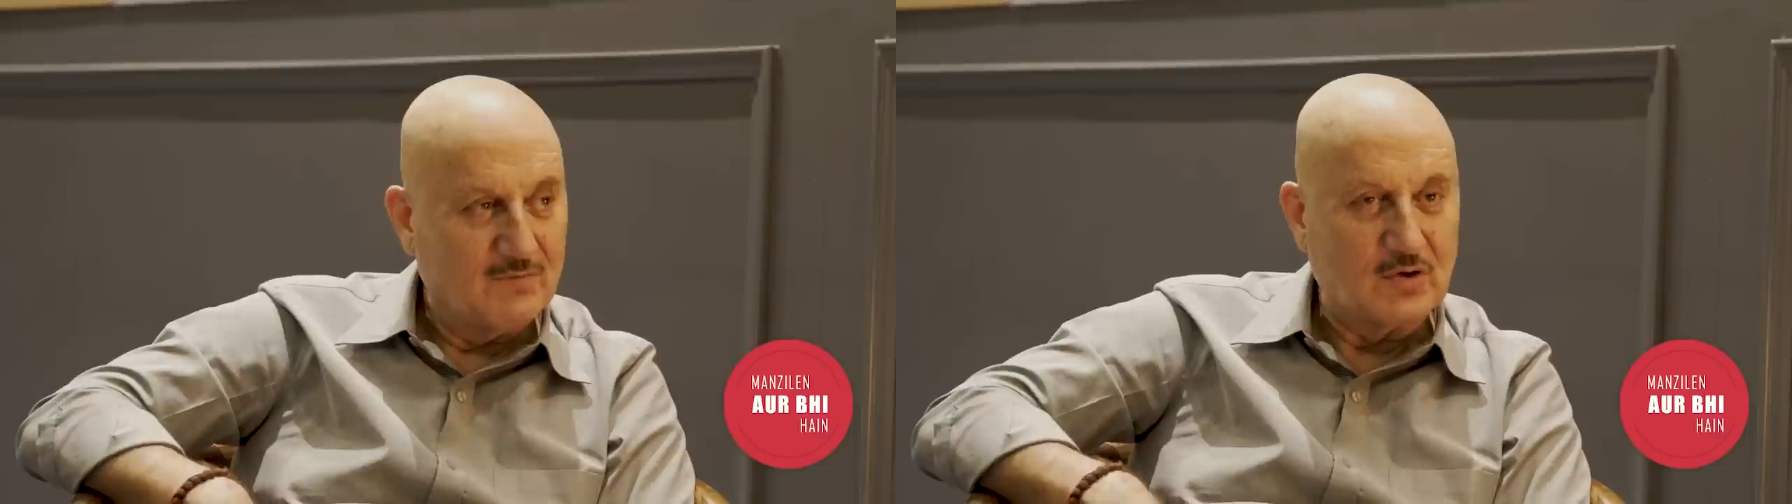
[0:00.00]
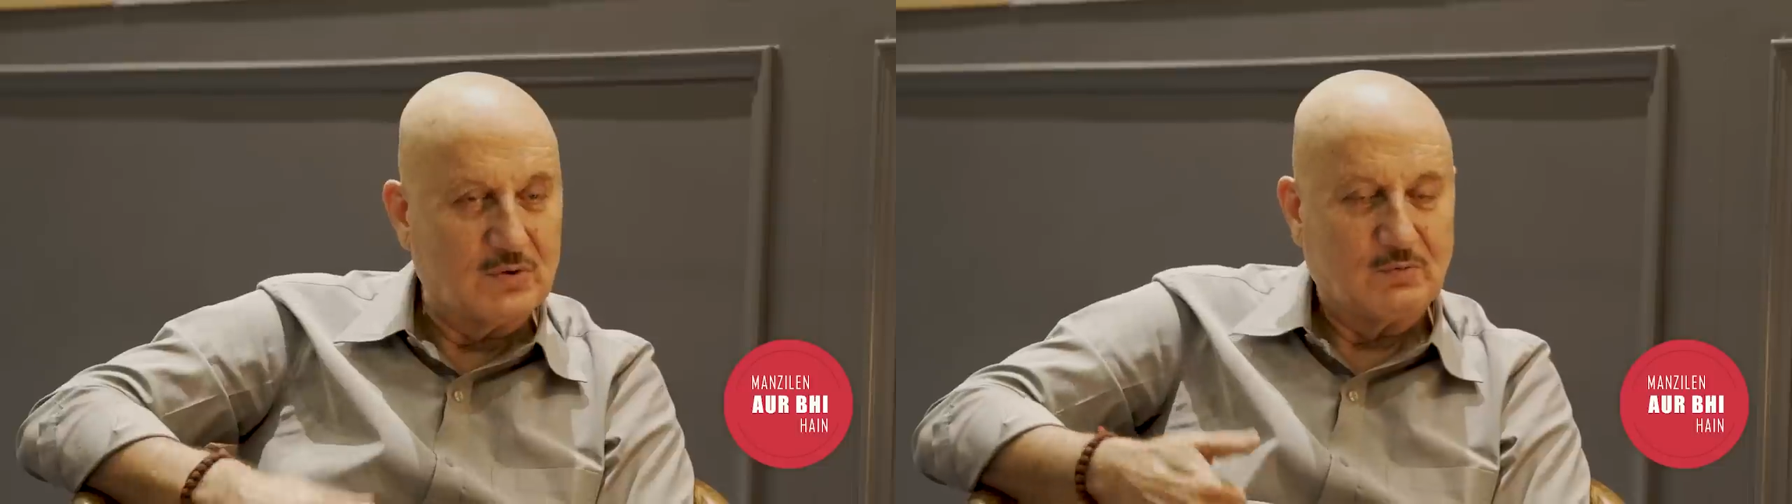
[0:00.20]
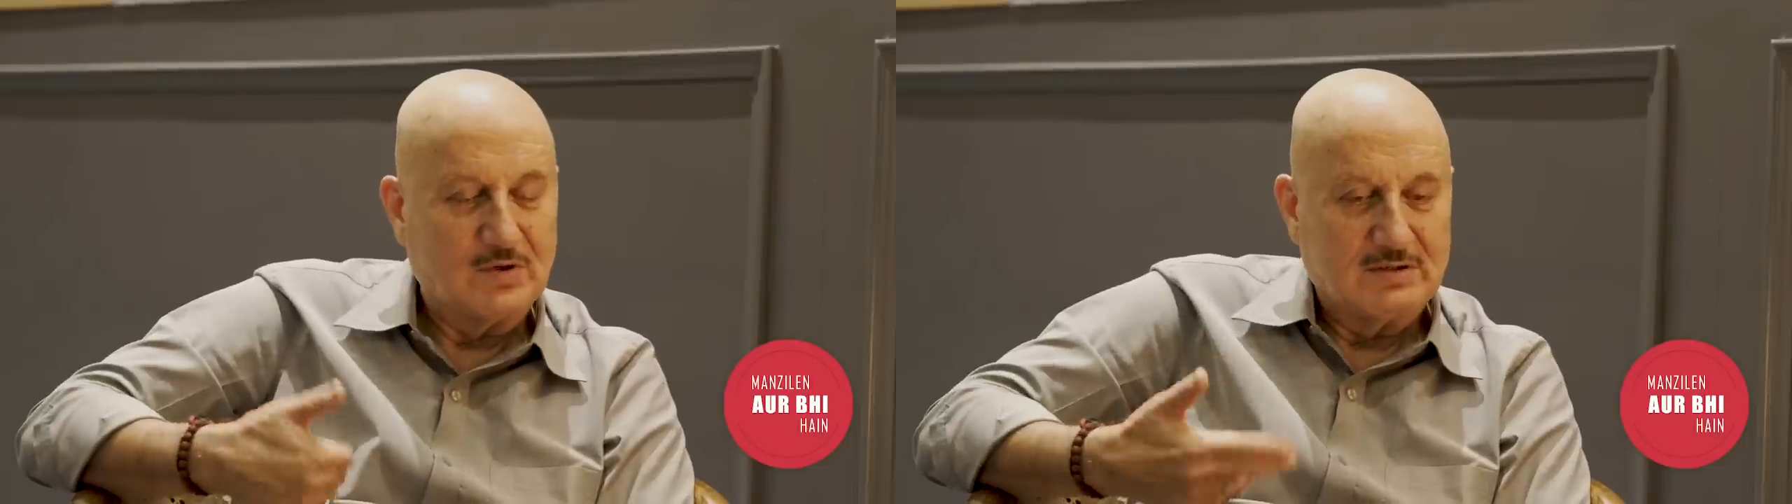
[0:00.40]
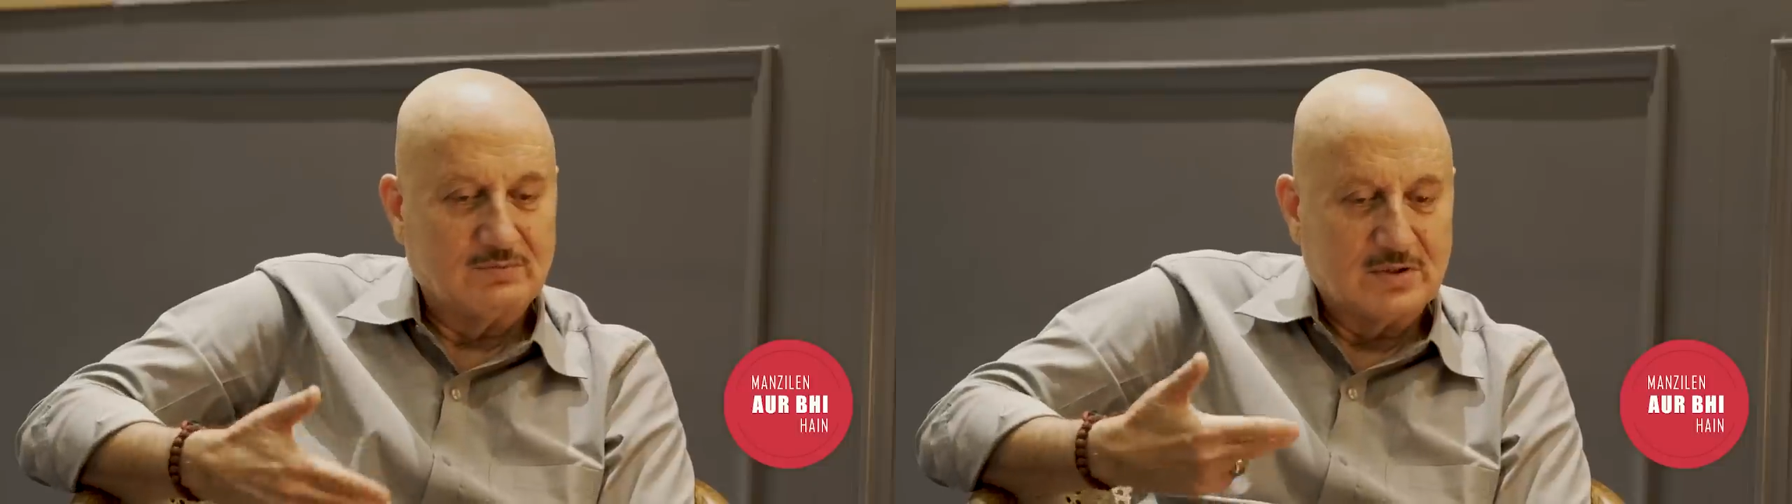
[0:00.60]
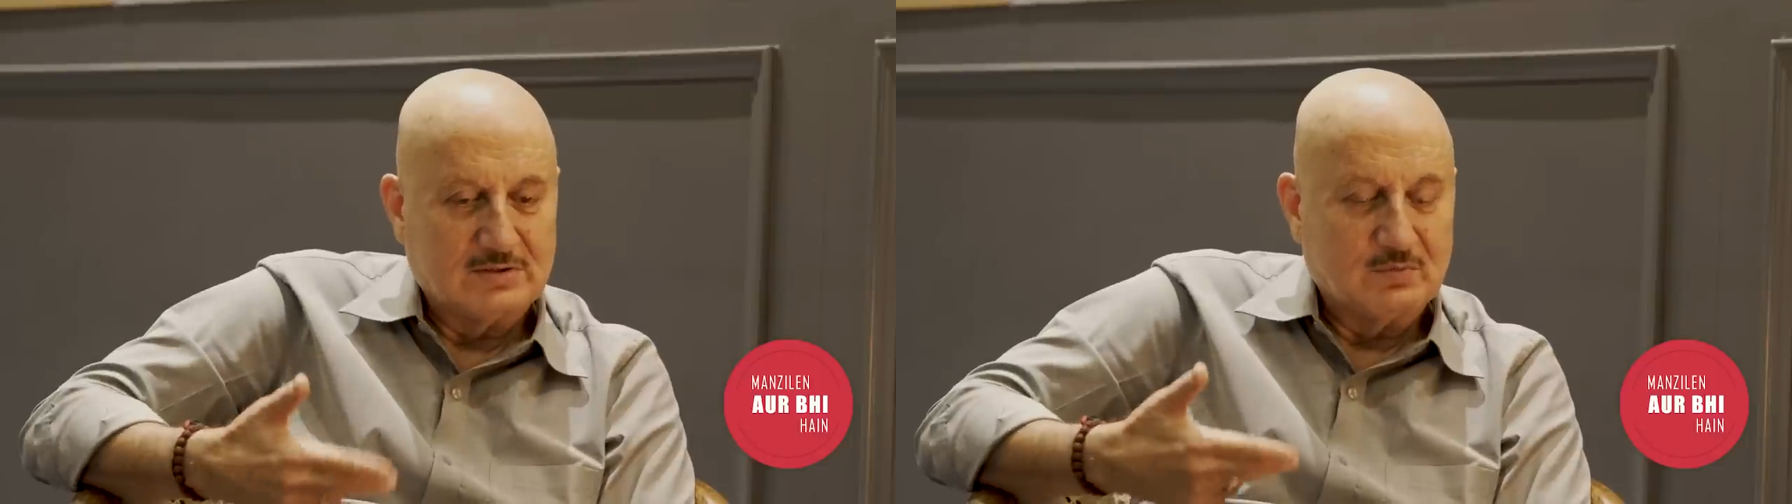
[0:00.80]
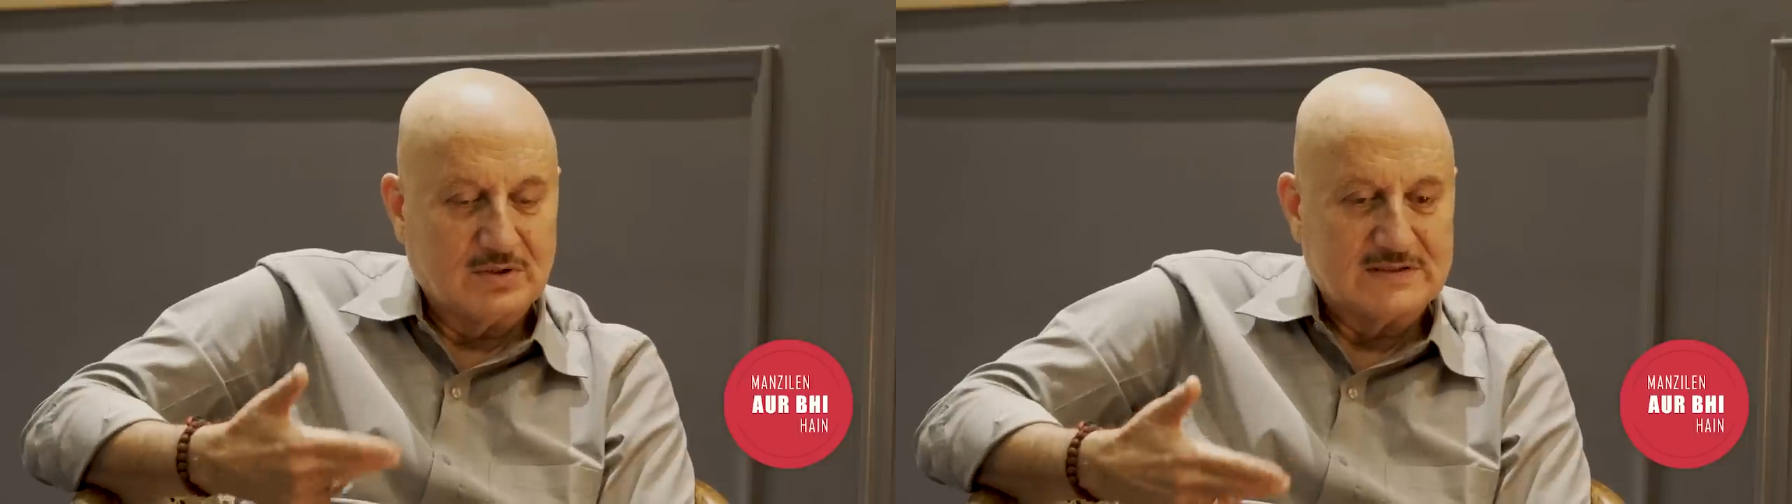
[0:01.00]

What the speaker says: What